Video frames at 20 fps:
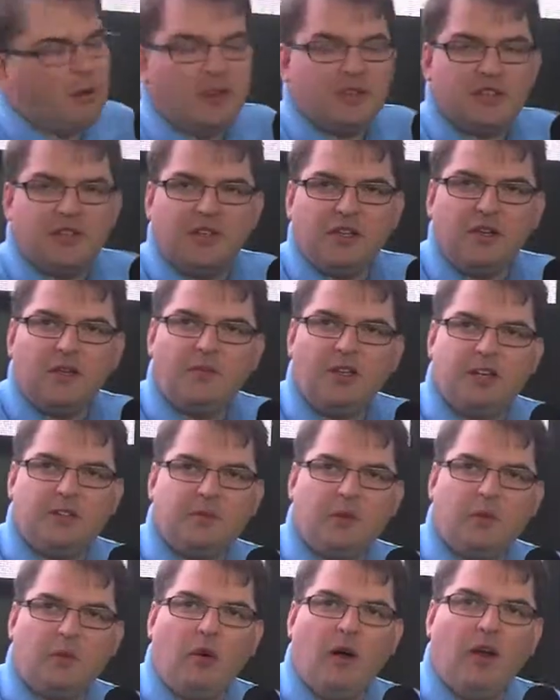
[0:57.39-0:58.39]
post it to your
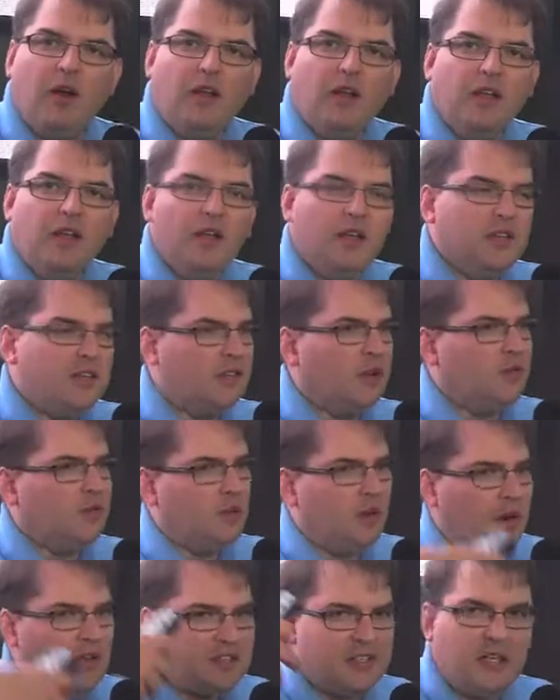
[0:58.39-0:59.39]
Facebook wall. So if
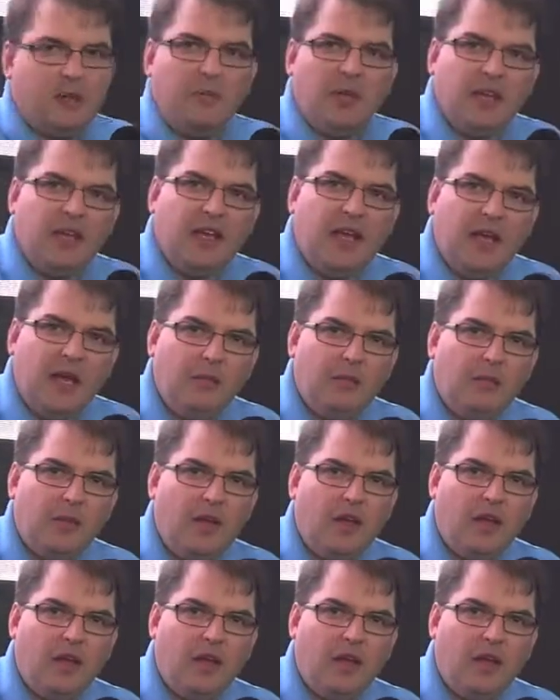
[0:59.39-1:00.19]
you're watching the big game